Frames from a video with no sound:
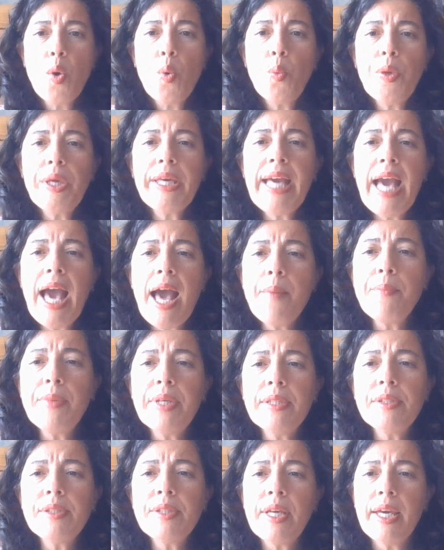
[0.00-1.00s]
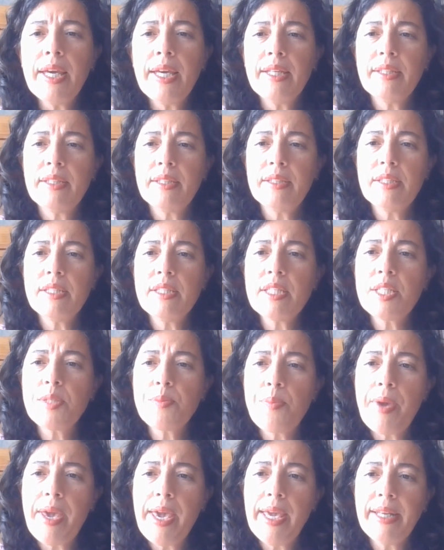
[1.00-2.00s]
we can maintain that
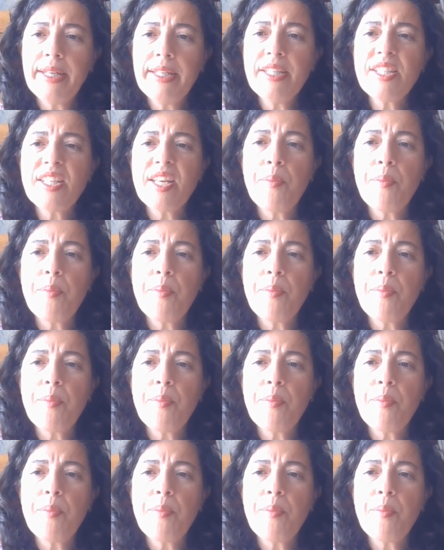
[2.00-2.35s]
Spain is